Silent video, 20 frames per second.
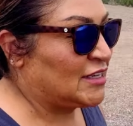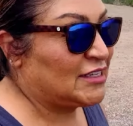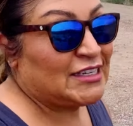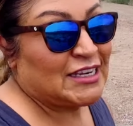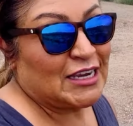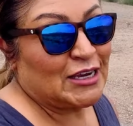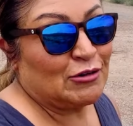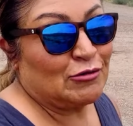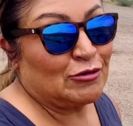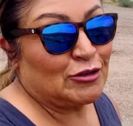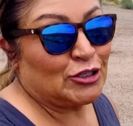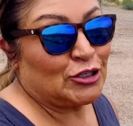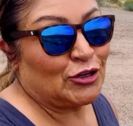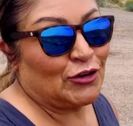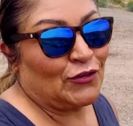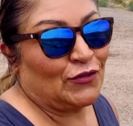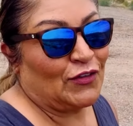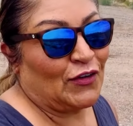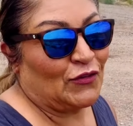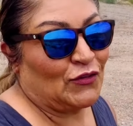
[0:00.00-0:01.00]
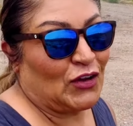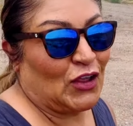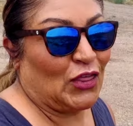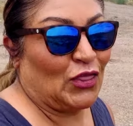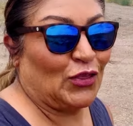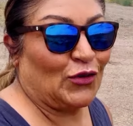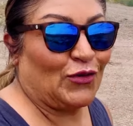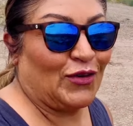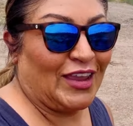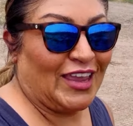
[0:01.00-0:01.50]
down to
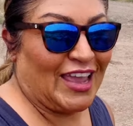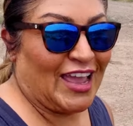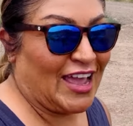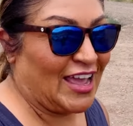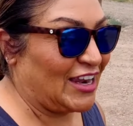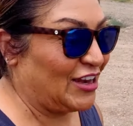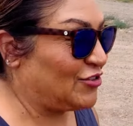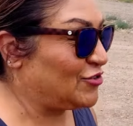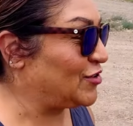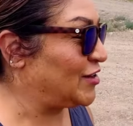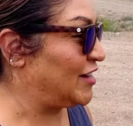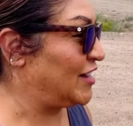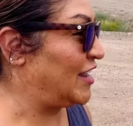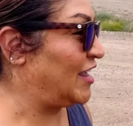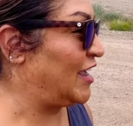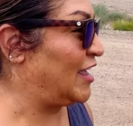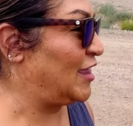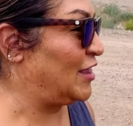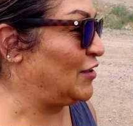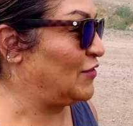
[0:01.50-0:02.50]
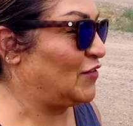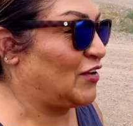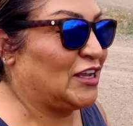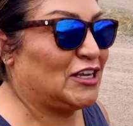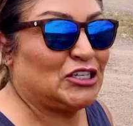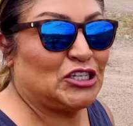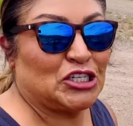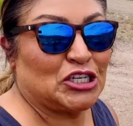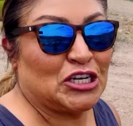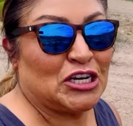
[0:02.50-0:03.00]
5,300
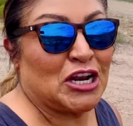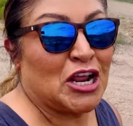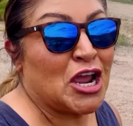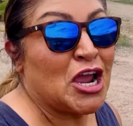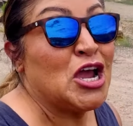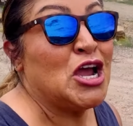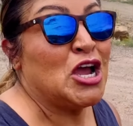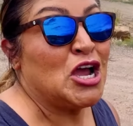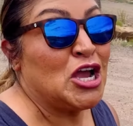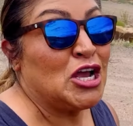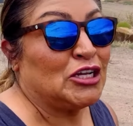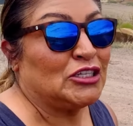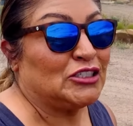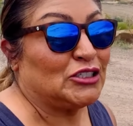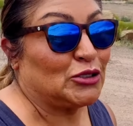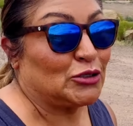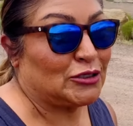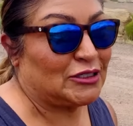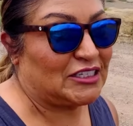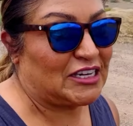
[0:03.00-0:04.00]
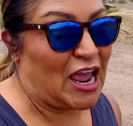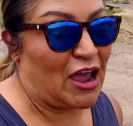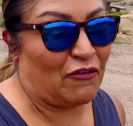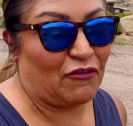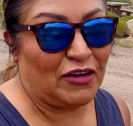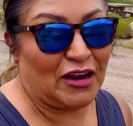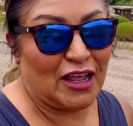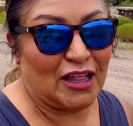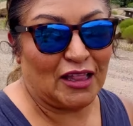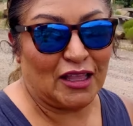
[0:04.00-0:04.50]
elevation. So it's
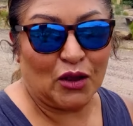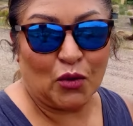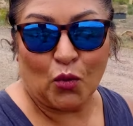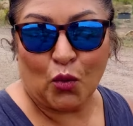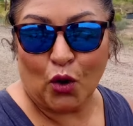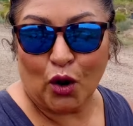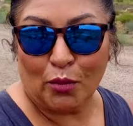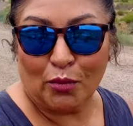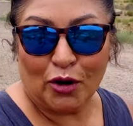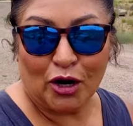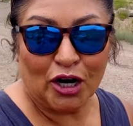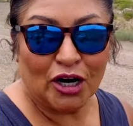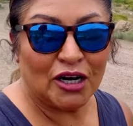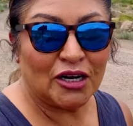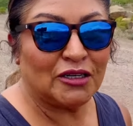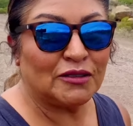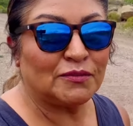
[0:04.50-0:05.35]
definitely warmer.